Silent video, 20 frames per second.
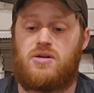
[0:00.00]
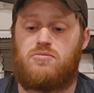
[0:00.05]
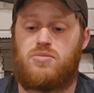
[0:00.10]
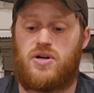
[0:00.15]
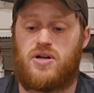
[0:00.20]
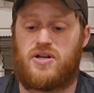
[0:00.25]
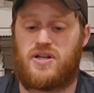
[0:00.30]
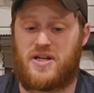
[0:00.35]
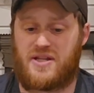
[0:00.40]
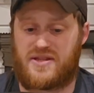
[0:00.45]

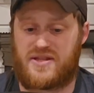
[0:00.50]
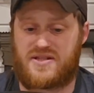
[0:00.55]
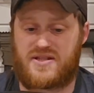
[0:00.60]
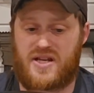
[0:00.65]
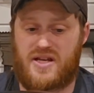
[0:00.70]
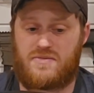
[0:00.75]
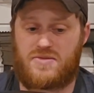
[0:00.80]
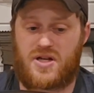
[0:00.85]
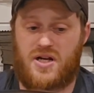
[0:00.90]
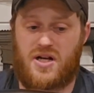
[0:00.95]
but at the
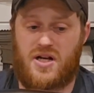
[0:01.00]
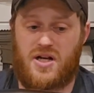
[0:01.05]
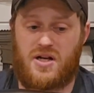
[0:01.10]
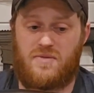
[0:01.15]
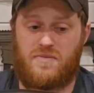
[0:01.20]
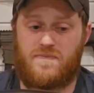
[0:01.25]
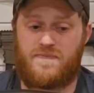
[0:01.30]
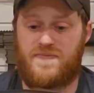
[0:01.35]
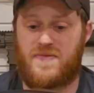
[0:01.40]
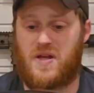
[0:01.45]
same
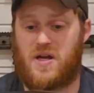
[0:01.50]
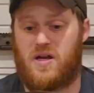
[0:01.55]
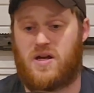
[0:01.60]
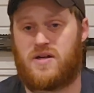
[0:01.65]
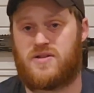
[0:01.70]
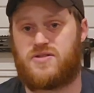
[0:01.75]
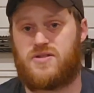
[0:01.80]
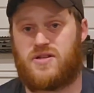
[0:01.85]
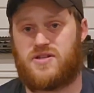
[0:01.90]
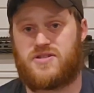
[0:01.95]
time,
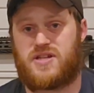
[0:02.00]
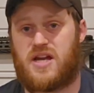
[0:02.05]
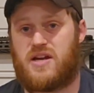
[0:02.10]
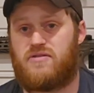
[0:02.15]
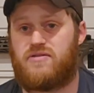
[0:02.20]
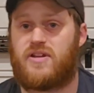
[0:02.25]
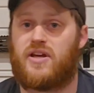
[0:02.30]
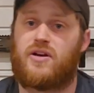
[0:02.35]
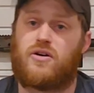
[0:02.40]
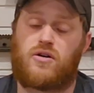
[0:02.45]
it does
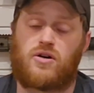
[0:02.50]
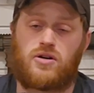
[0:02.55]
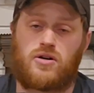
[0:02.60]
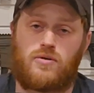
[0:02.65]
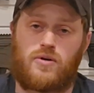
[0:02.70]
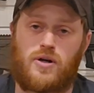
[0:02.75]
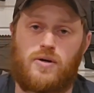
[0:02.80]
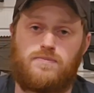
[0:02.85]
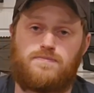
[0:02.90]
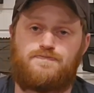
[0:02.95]
have that ARCA
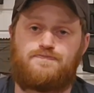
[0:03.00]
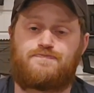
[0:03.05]
rail.